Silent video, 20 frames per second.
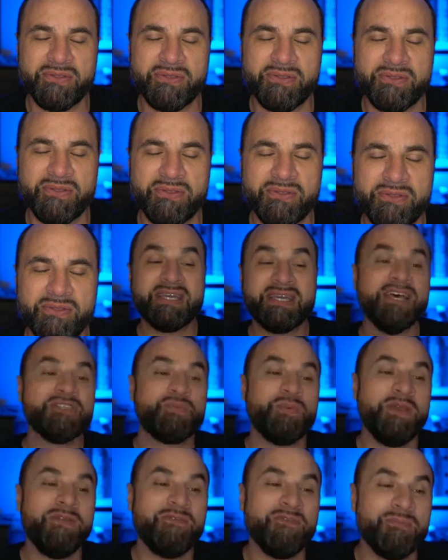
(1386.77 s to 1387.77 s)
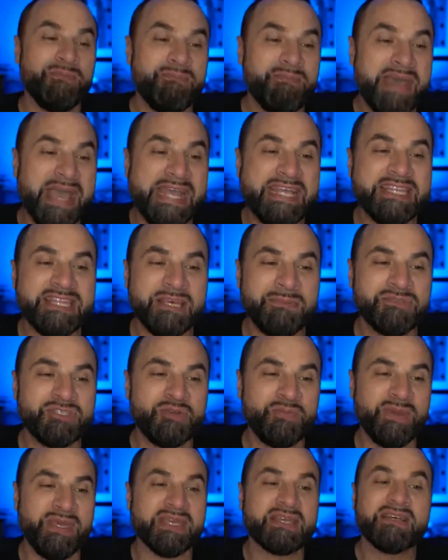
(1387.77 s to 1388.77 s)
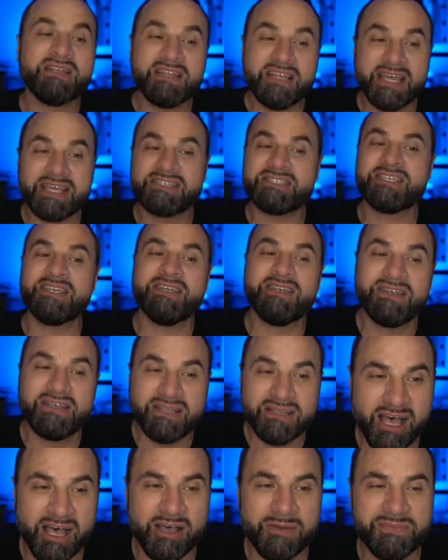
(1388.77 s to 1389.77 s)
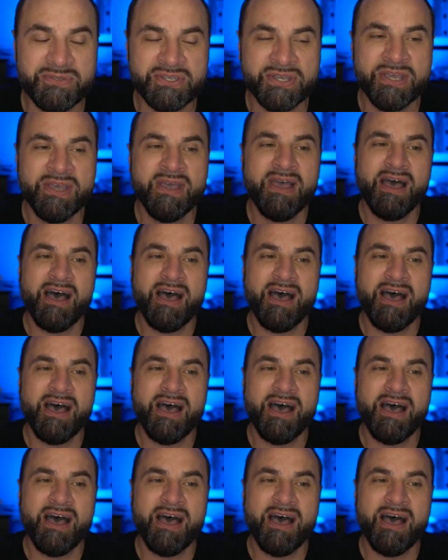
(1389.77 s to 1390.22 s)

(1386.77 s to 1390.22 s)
because we've made them to be cliques and clubs